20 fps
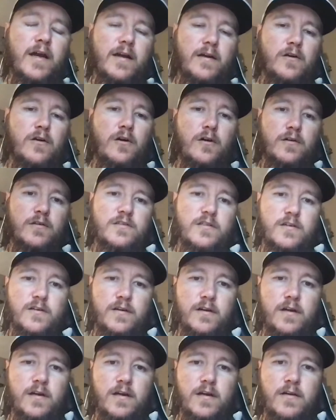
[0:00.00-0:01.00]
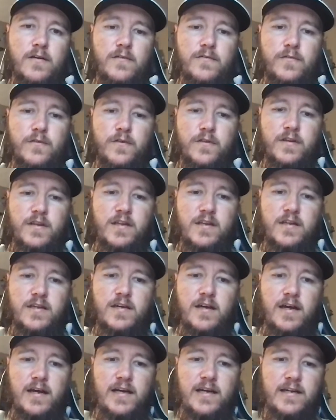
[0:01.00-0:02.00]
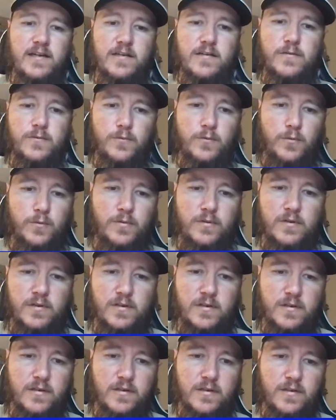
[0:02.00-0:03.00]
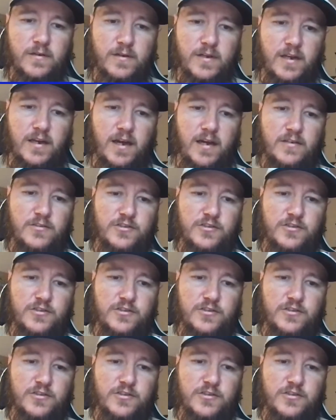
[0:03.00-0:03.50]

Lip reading: cart for the kayak. Ooh, got to